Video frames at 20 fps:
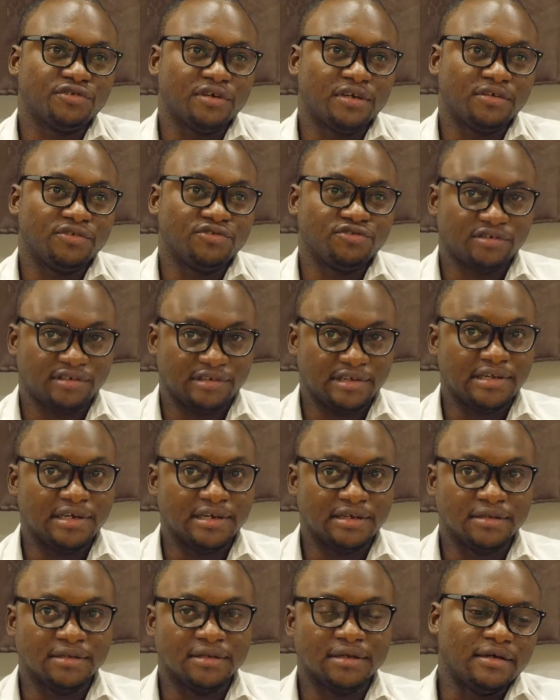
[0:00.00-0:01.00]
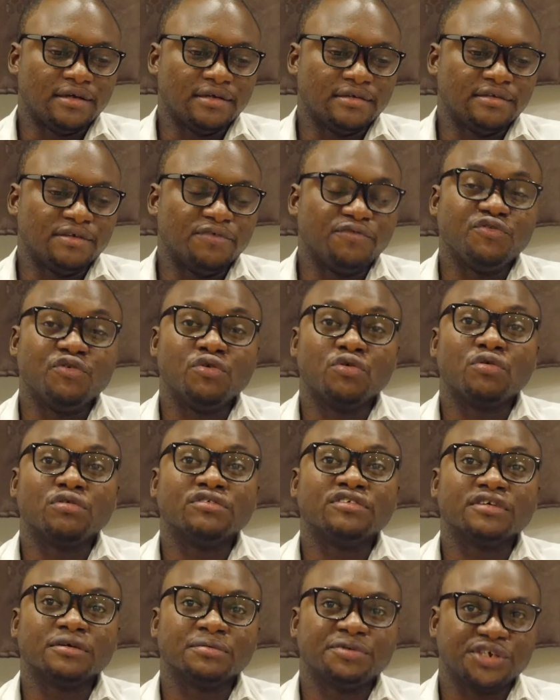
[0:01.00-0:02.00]
interested in is the fuel
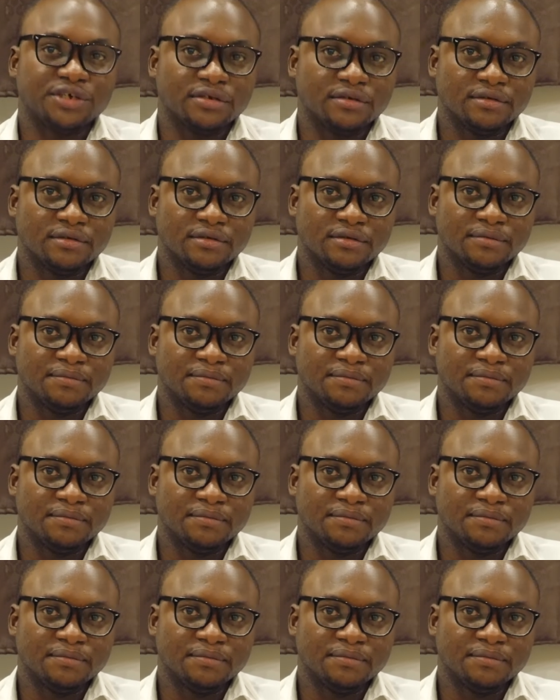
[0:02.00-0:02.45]
consumption